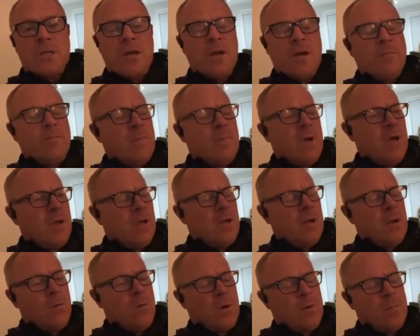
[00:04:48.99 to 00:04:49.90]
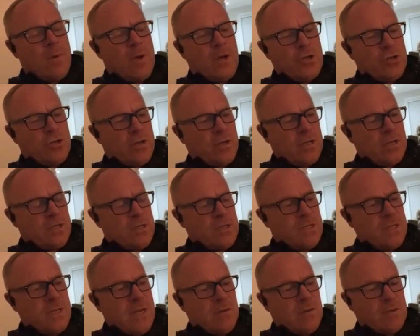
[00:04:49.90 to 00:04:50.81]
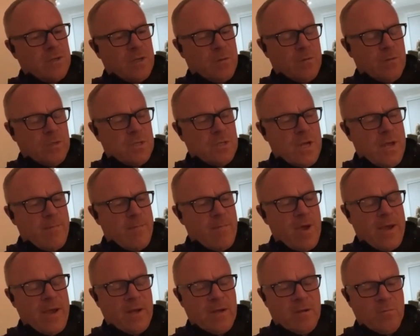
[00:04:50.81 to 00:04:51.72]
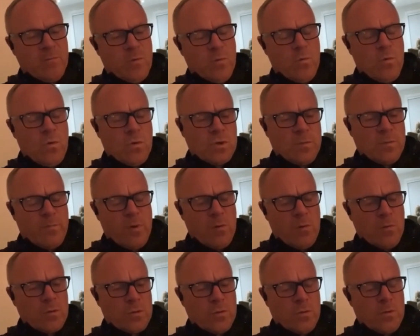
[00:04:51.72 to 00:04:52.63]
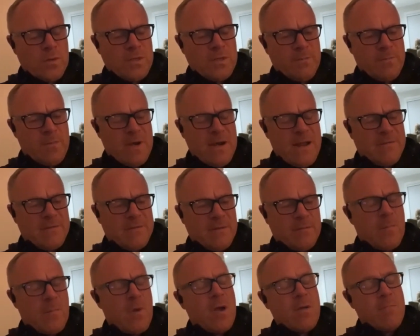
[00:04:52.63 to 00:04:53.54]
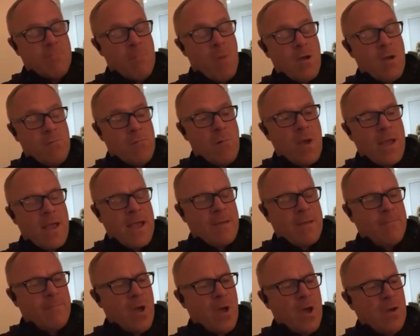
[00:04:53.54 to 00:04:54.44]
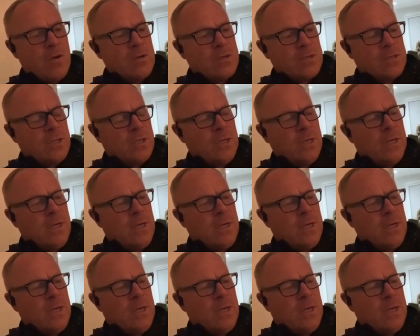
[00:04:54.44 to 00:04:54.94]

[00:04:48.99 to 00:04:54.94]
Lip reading: One of my triggers at Celtic was the water bottle was always in my right hand post,